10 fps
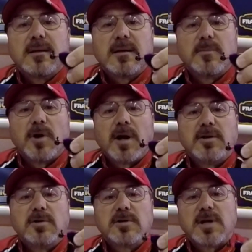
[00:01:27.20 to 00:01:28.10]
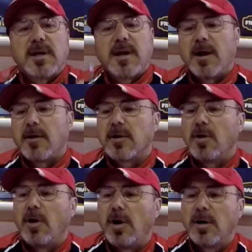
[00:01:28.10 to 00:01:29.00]
what I do is I carry an
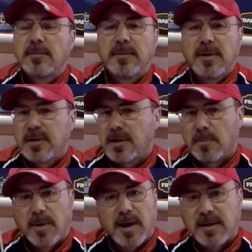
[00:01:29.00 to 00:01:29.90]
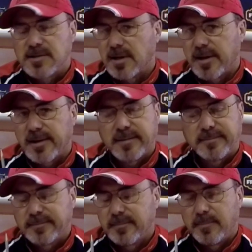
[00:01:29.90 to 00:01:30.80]
awl. You can buy these at any
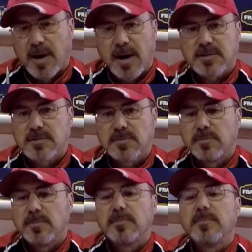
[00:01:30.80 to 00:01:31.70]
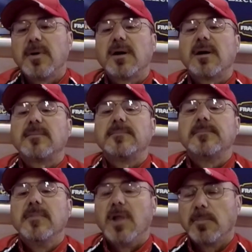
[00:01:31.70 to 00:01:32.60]
box
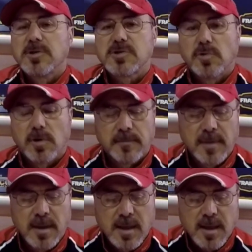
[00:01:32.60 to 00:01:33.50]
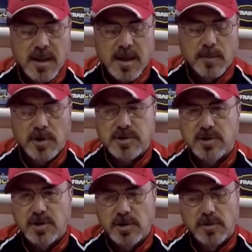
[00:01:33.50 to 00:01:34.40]
lumber store. And what you
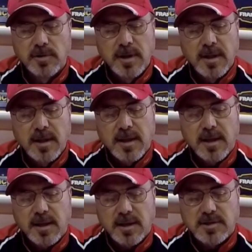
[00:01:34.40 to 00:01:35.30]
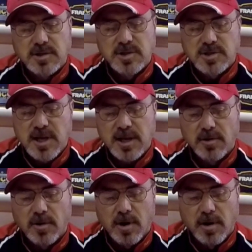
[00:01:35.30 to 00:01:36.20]
do is you just take
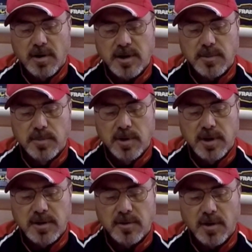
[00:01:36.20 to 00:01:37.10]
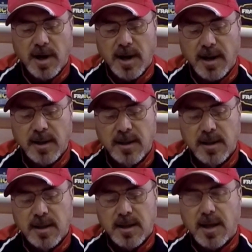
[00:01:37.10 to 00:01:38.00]
your awl and you put it in your eye
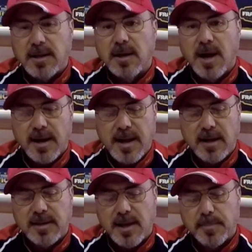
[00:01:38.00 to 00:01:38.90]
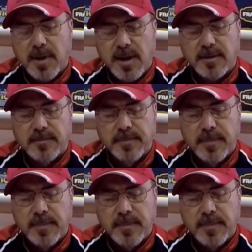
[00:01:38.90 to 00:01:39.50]
and you knock out that paint.